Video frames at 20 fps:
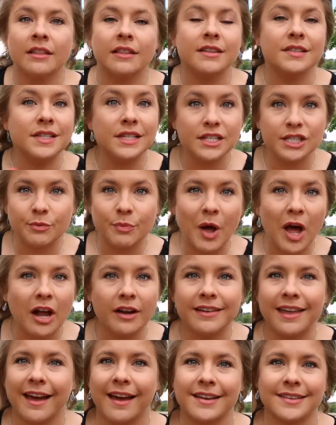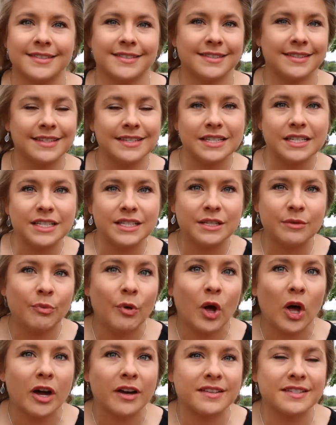Listen to podcasts, listen to
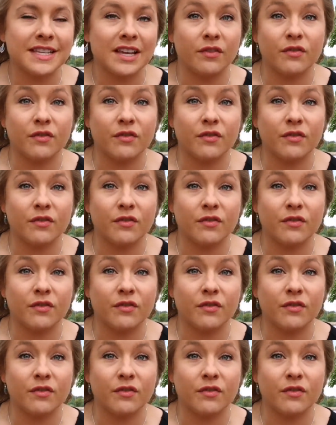books.